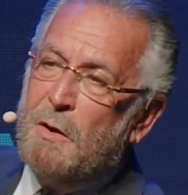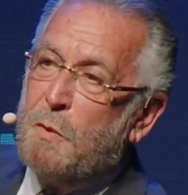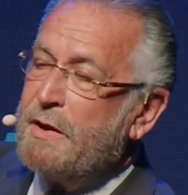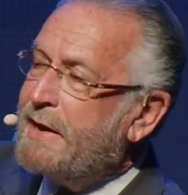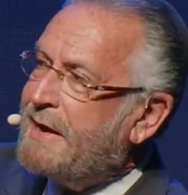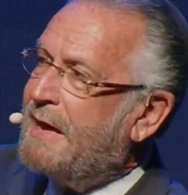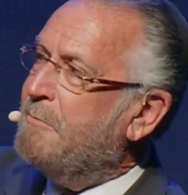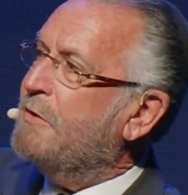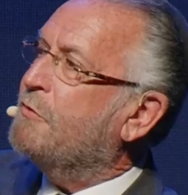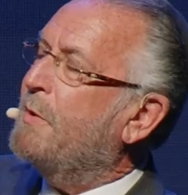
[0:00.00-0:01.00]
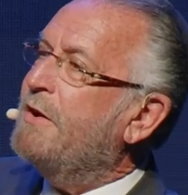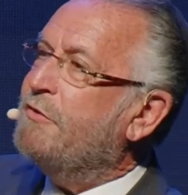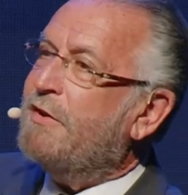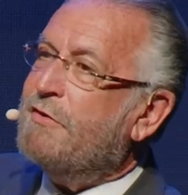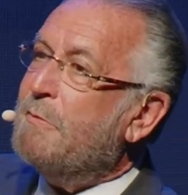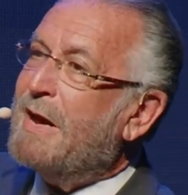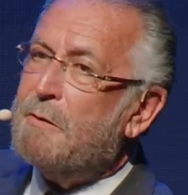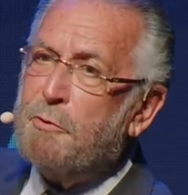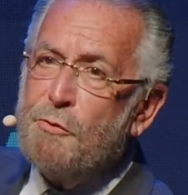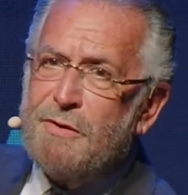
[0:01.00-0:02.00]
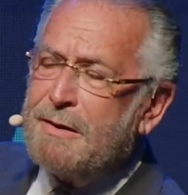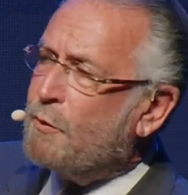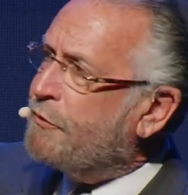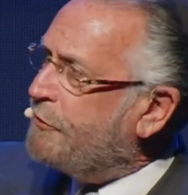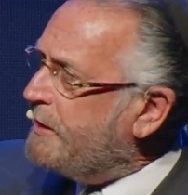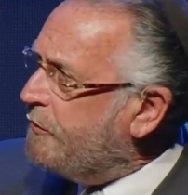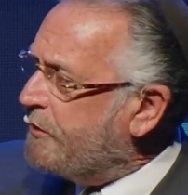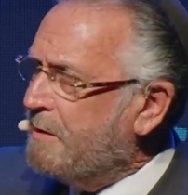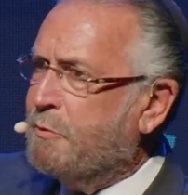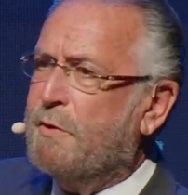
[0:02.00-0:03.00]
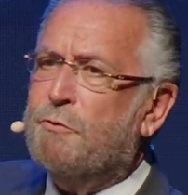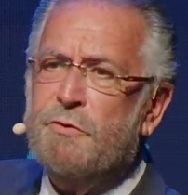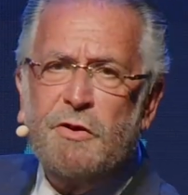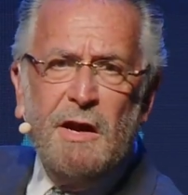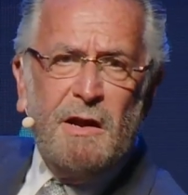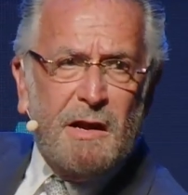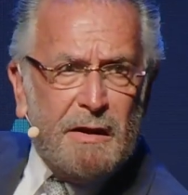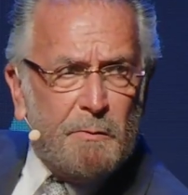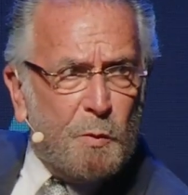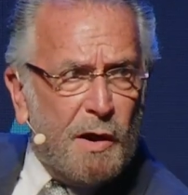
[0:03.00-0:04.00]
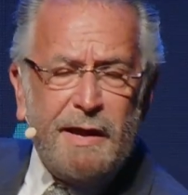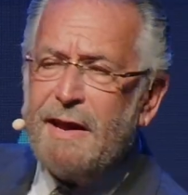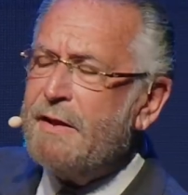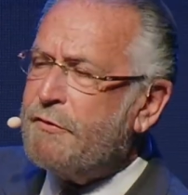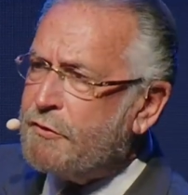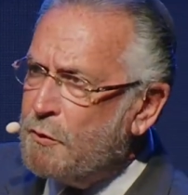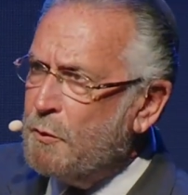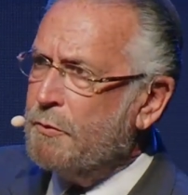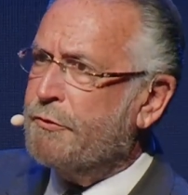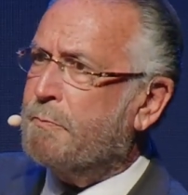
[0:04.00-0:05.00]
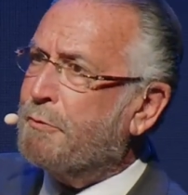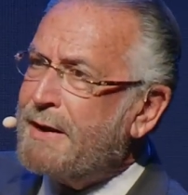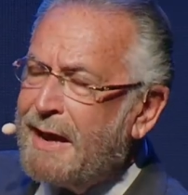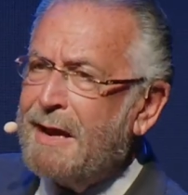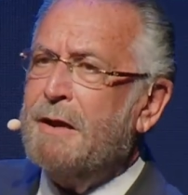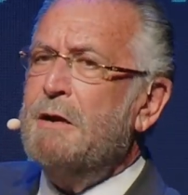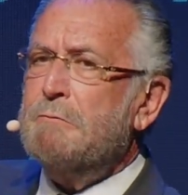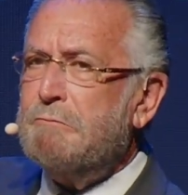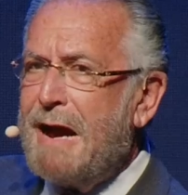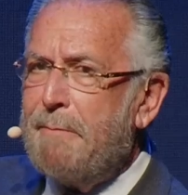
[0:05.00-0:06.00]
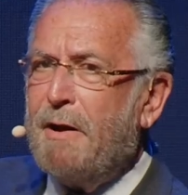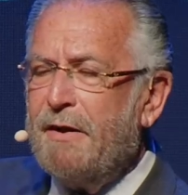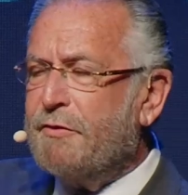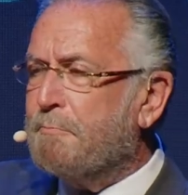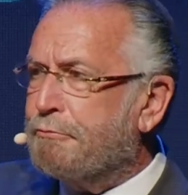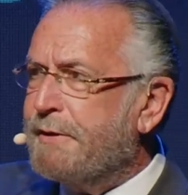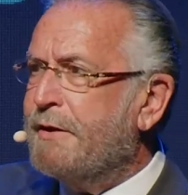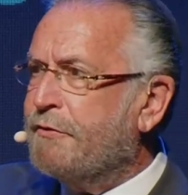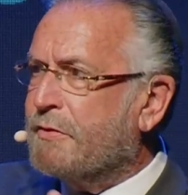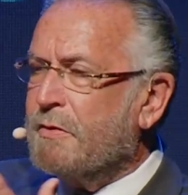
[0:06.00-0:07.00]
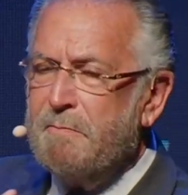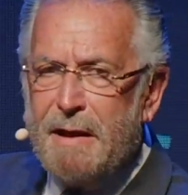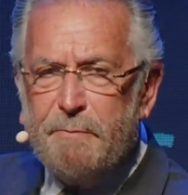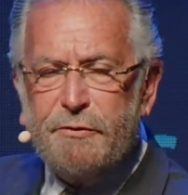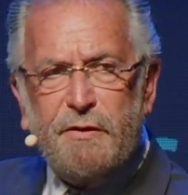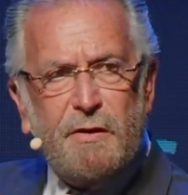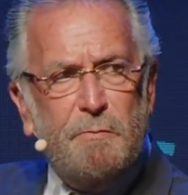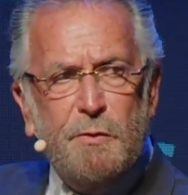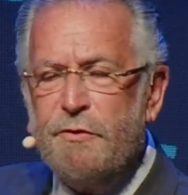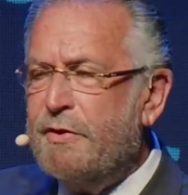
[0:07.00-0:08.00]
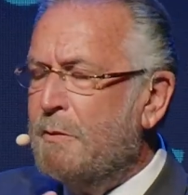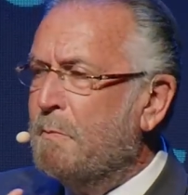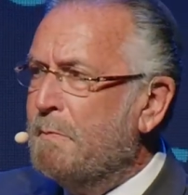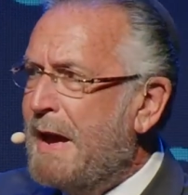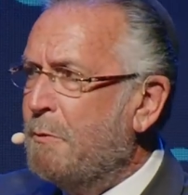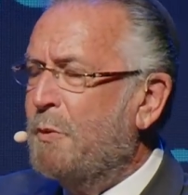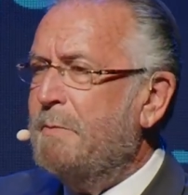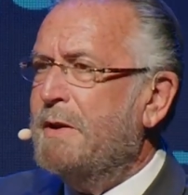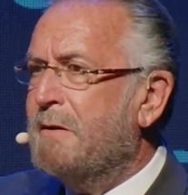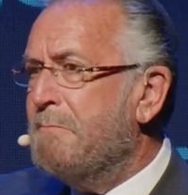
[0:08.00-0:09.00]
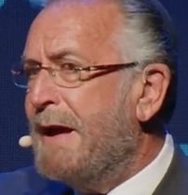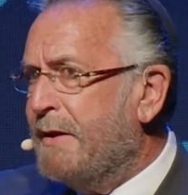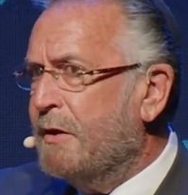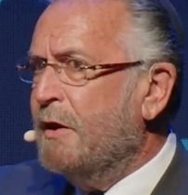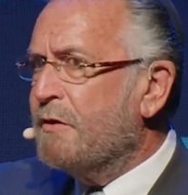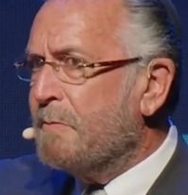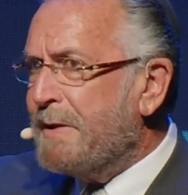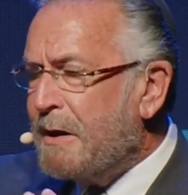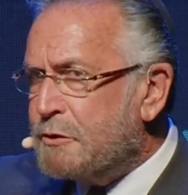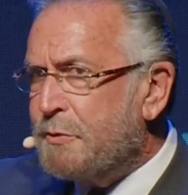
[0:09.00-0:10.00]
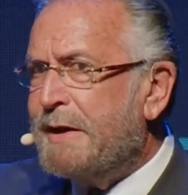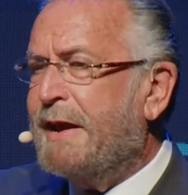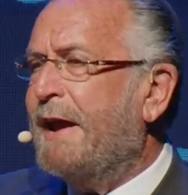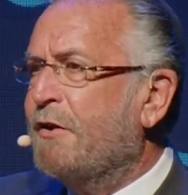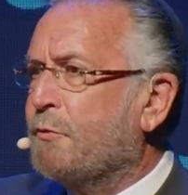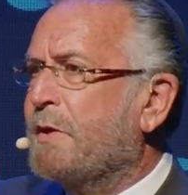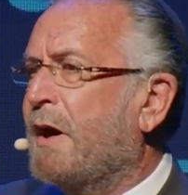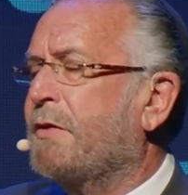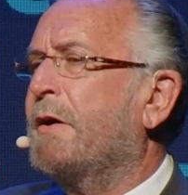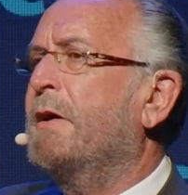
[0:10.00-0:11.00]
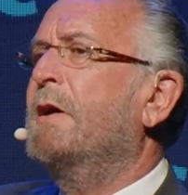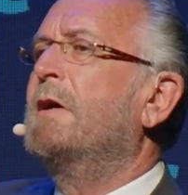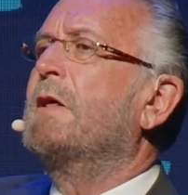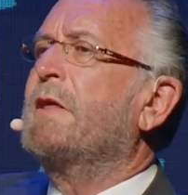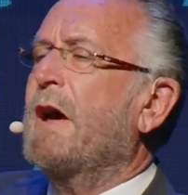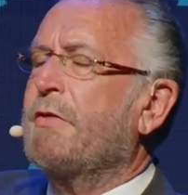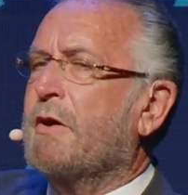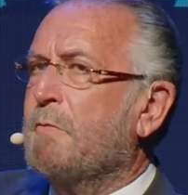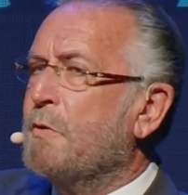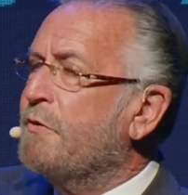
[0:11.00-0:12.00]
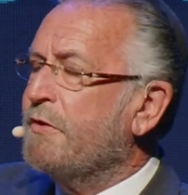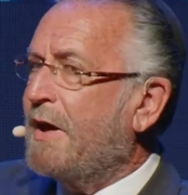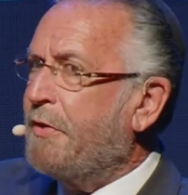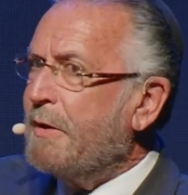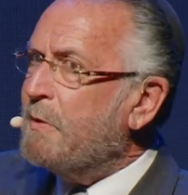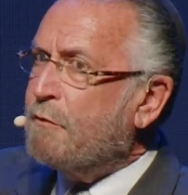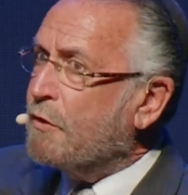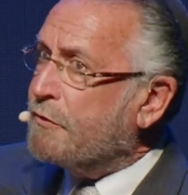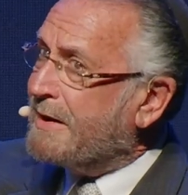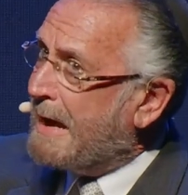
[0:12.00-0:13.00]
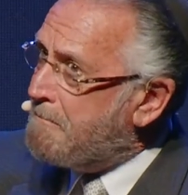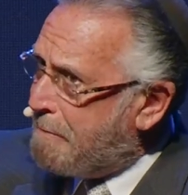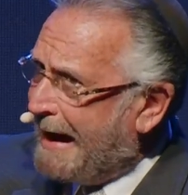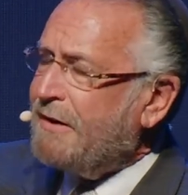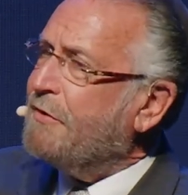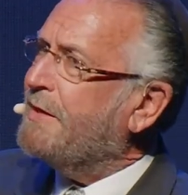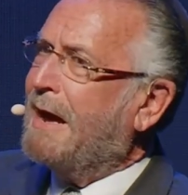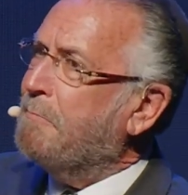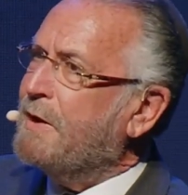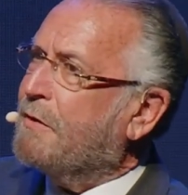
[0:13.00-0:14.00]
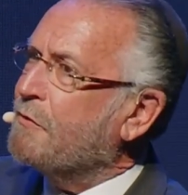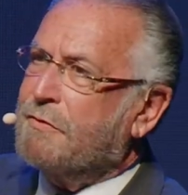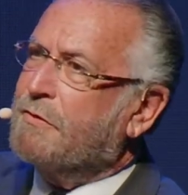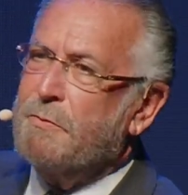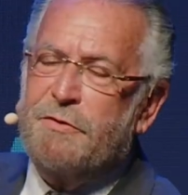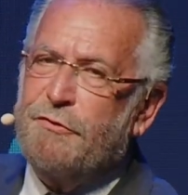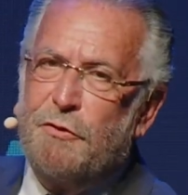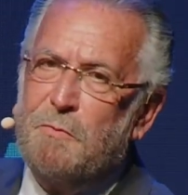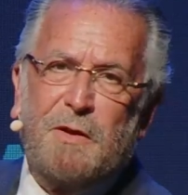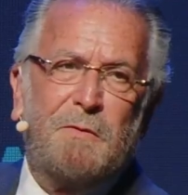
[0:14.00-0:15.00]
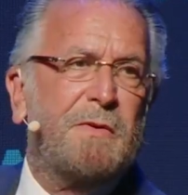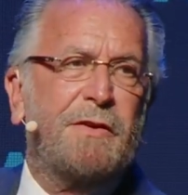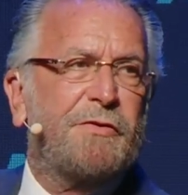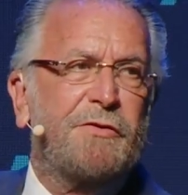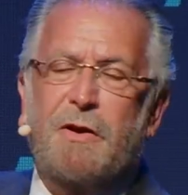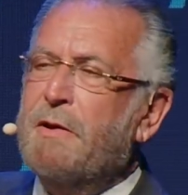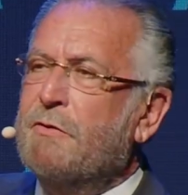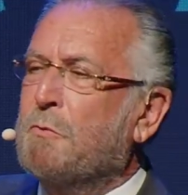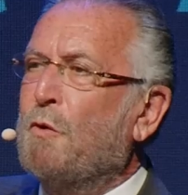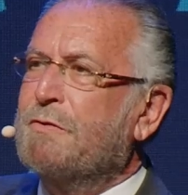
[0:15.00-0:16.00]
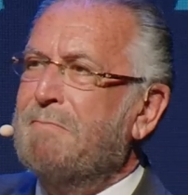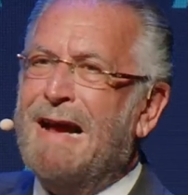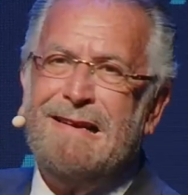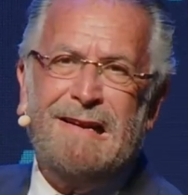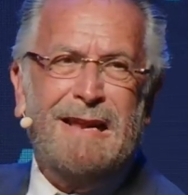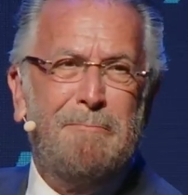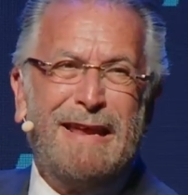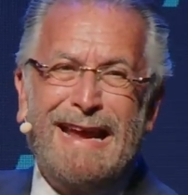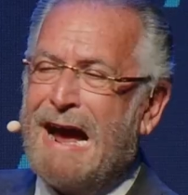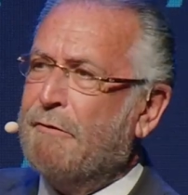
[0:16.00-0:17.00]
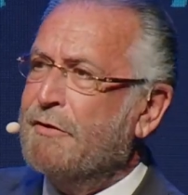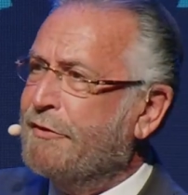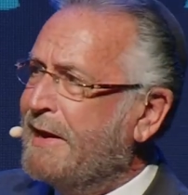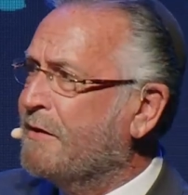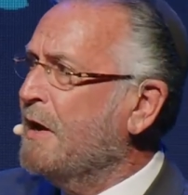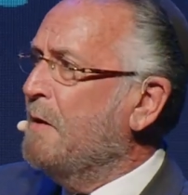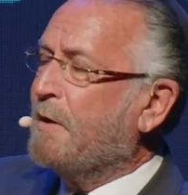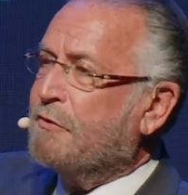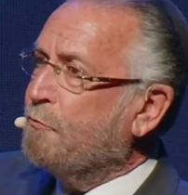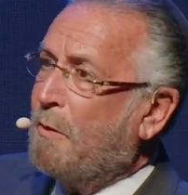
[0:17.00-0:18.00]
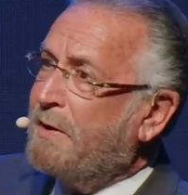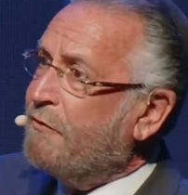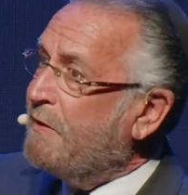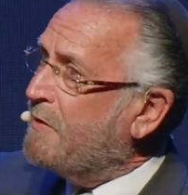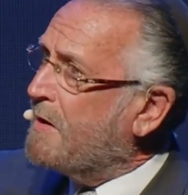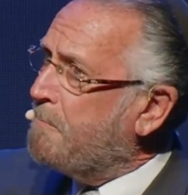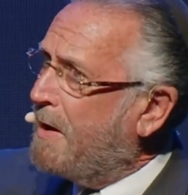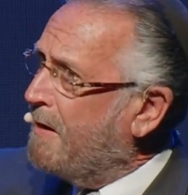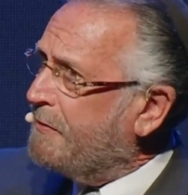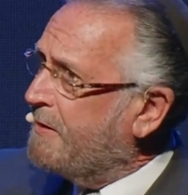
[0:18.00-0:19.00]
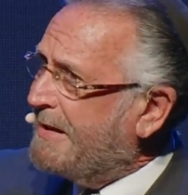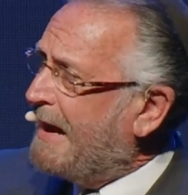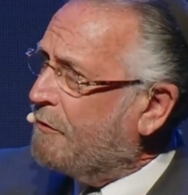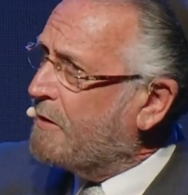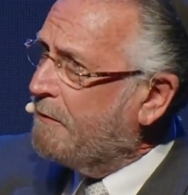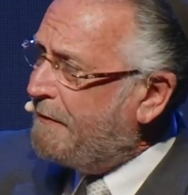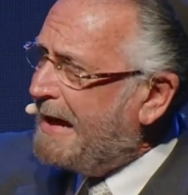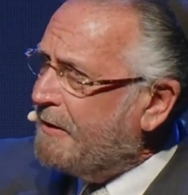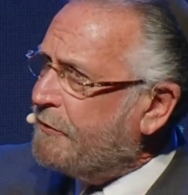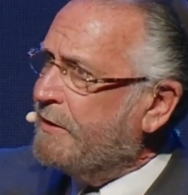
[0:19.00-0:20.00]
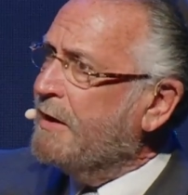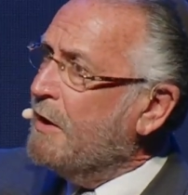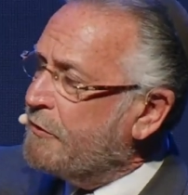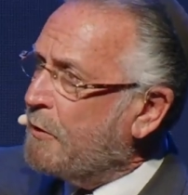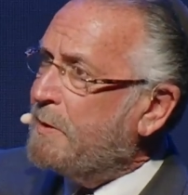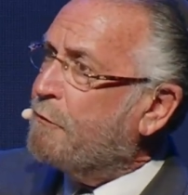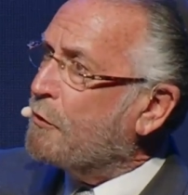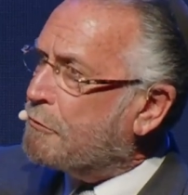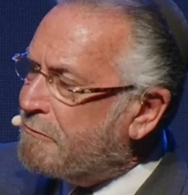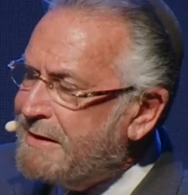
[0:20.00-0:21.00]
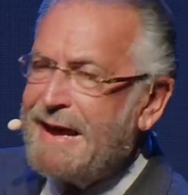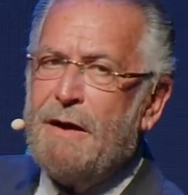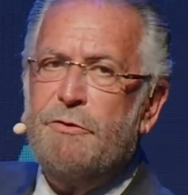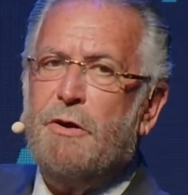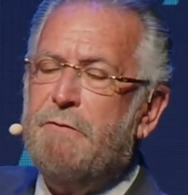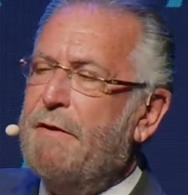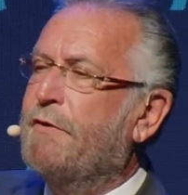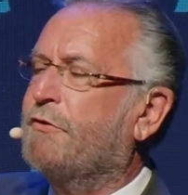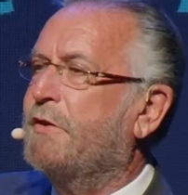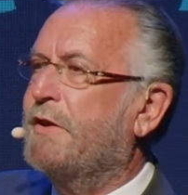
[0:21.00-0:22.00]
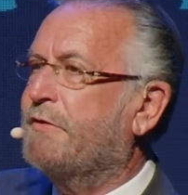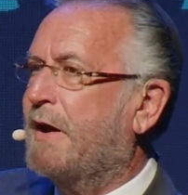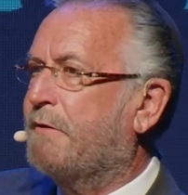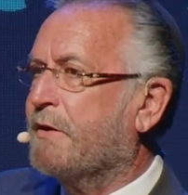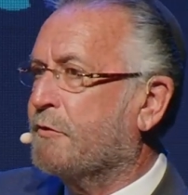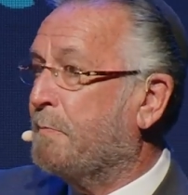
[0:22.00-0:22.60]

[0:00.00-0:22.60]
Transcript: When I came into AJC, we had a program called CJEEP, which was working in schools, bringing rabbis and priests or members of the community, women and men, to be able to engage with the other communities. I think we've got to get back to that, because to assume that this is going to automatically be guaranteed because of what we achieved in the past is actually a fallacy. So we've got to redound our efforts in these areas.